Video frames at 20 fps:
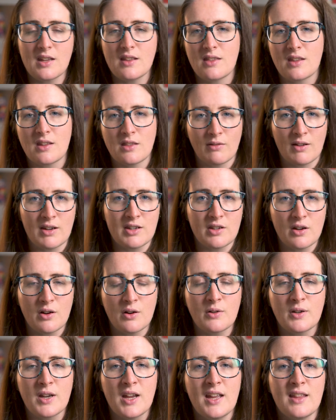the
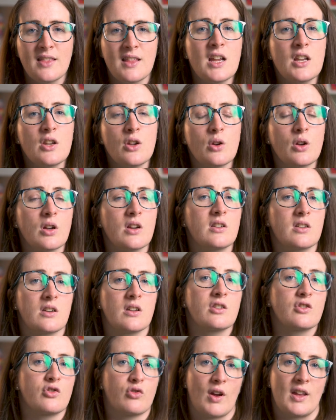threshold, then you can
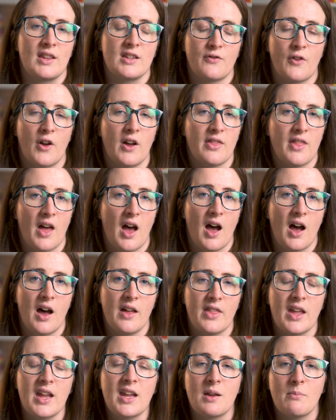just transfer that
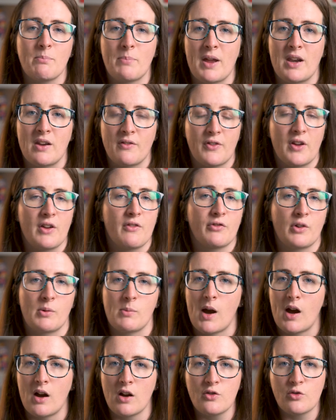and they can benefit from
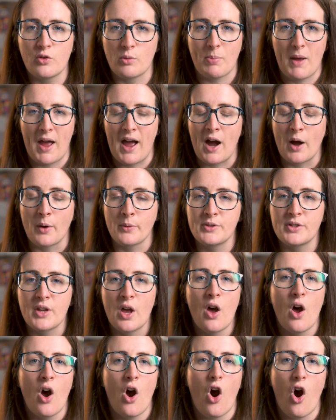£100
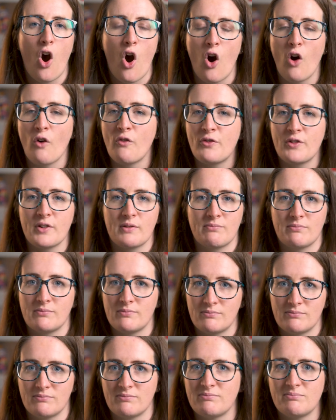of
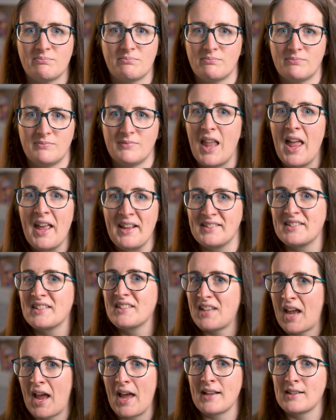less
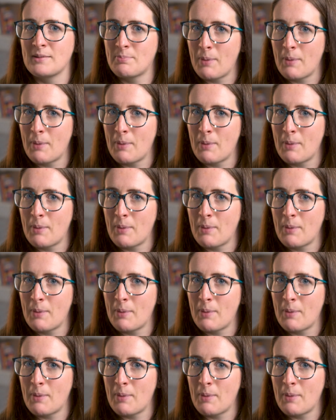tax